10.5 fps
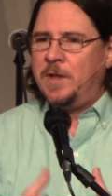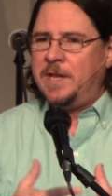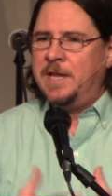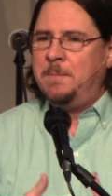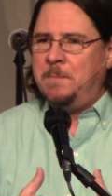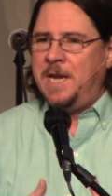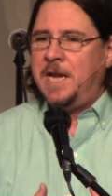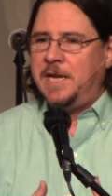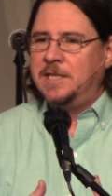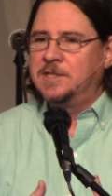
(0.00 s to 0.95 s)
what it
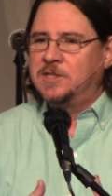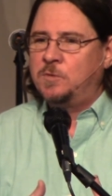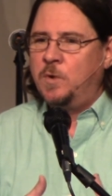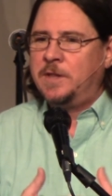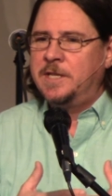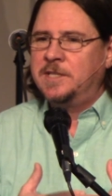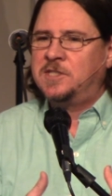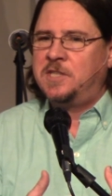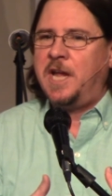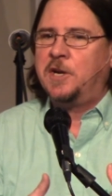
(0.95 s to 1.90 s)
means, what
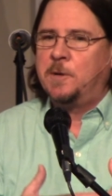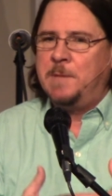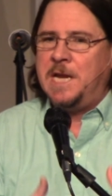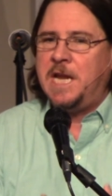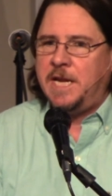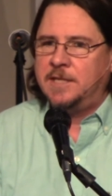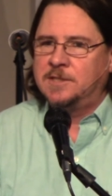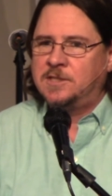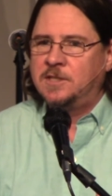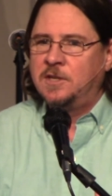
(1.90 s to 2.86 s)
this Seder
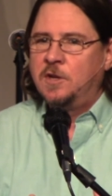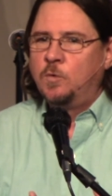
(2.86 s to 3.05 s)
means,